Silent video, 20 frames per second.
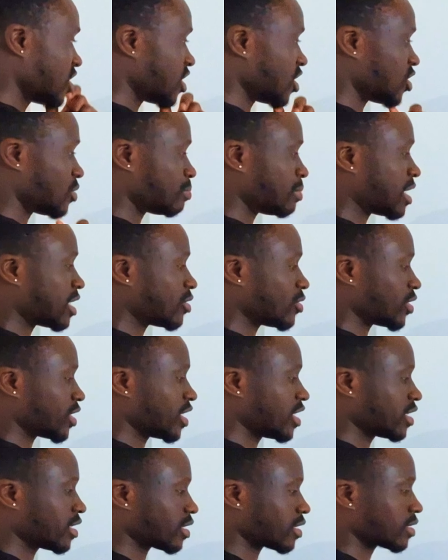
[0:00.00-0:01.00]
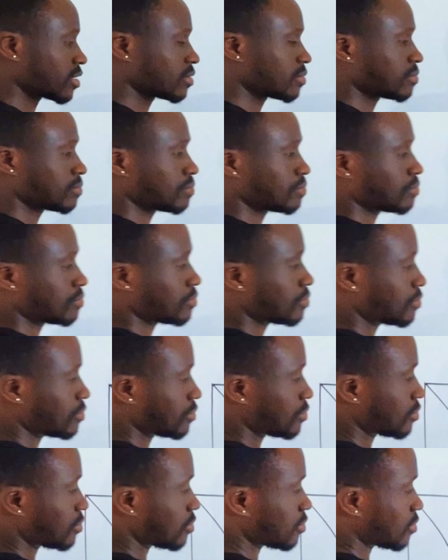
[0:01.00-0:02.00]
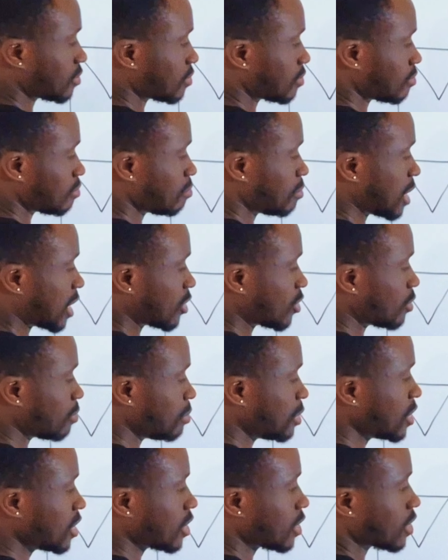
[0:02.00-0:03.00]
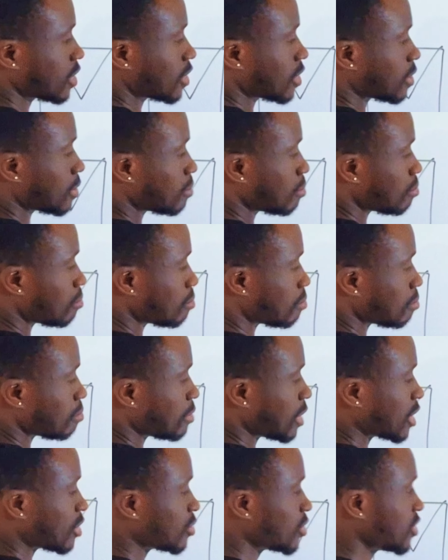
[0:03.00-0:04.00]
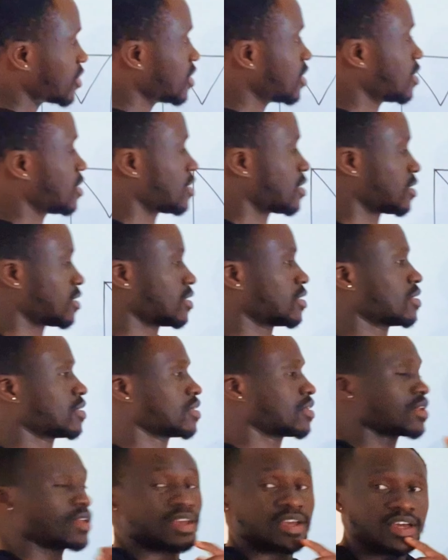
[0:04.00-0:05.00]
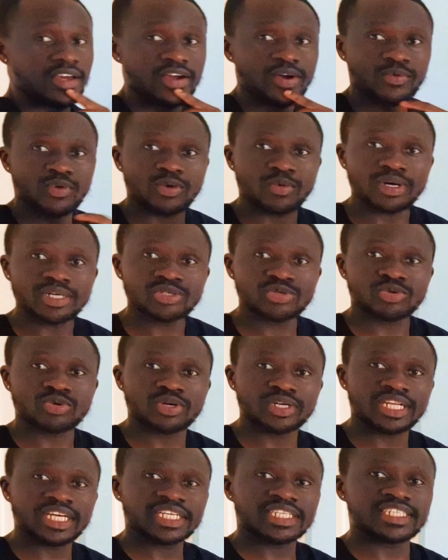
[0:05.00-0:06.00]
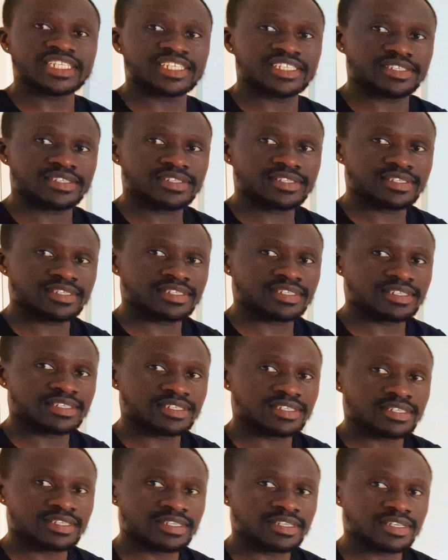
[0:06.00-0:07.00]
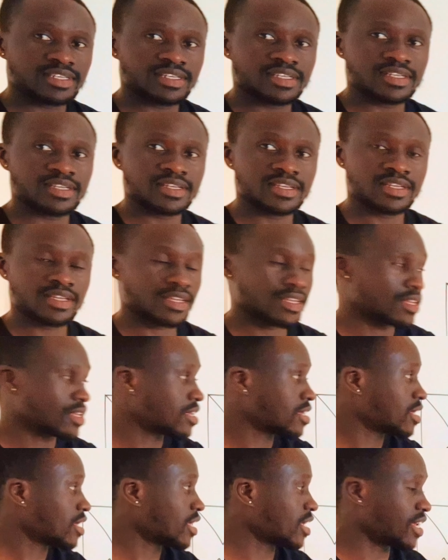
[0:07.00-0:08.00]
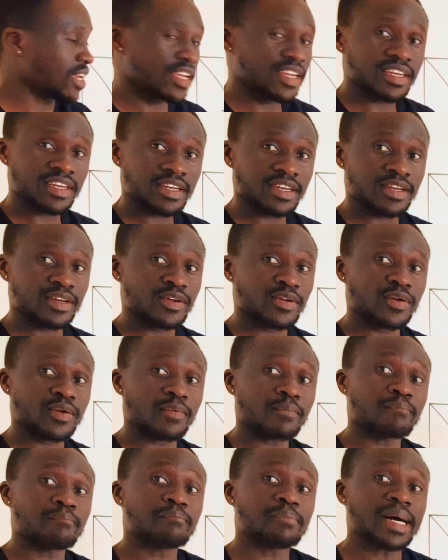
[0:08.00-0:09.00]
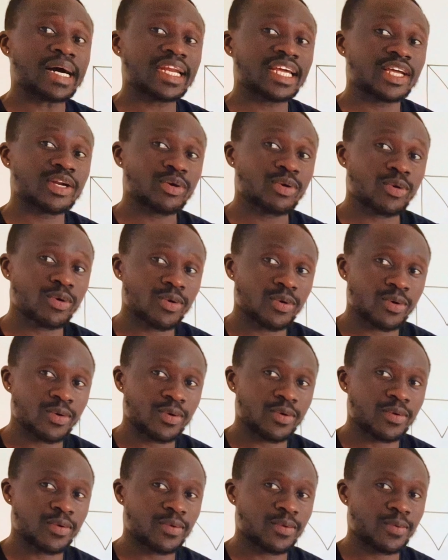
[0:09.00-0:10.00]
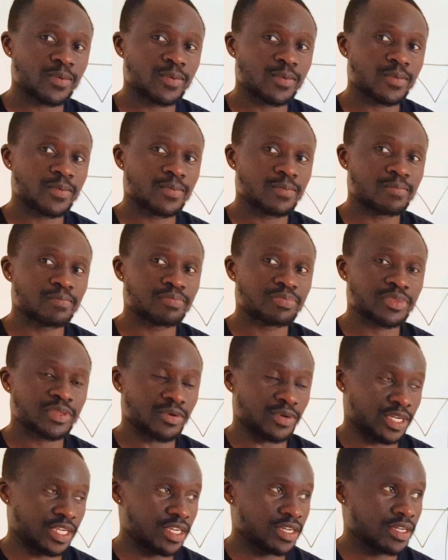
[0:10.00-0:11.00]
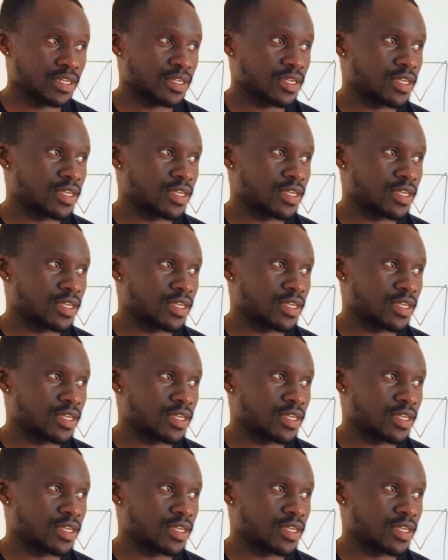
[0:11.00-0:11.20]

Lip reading: is panel A, panel B, panel C. We want to connect this in parallel. Okay?